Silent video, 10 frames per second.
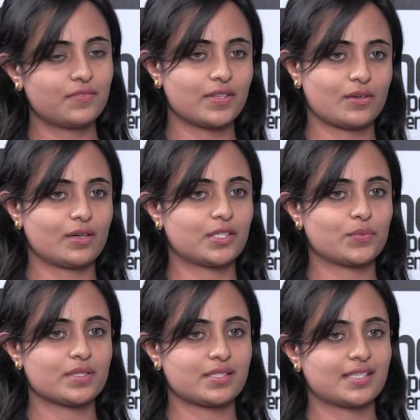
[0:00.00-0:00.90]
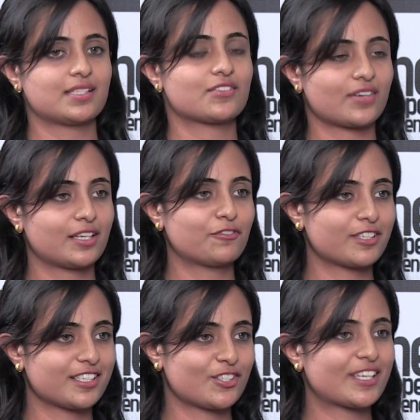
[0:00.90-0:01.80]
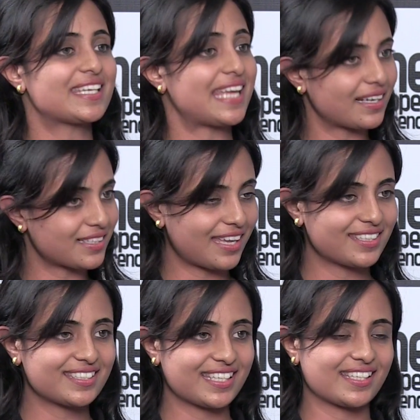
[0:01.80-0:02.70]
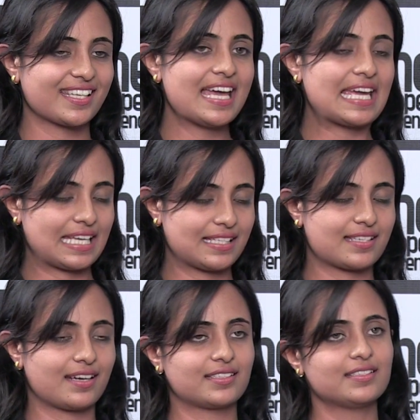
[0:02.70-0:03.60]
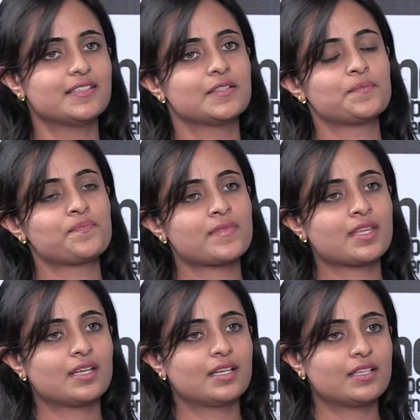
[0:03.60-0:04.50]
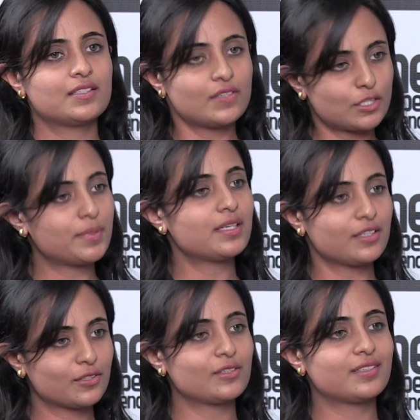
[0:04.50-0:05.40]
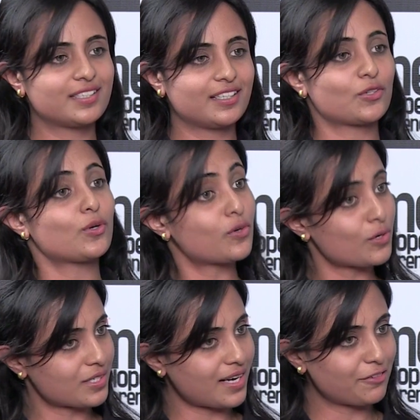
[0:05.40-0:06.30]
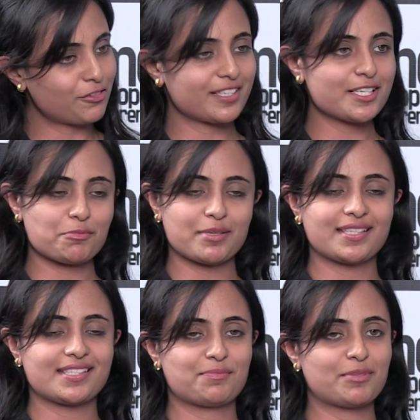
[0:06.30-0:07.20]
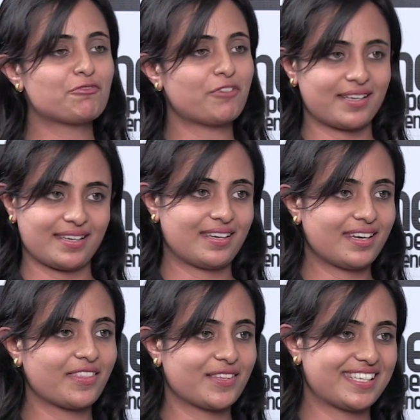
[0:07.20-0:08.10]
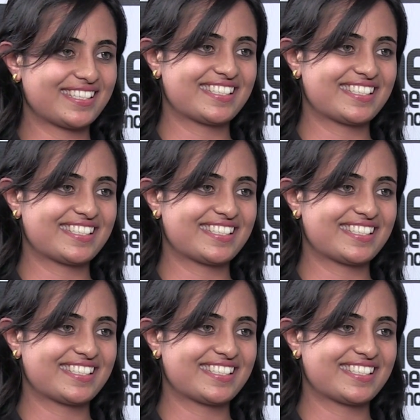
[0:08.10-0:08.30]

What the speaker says: thought it was just right for us to get young talent and get started. So it's been a good roller coaster ride for us, but it's been fun nonetheless.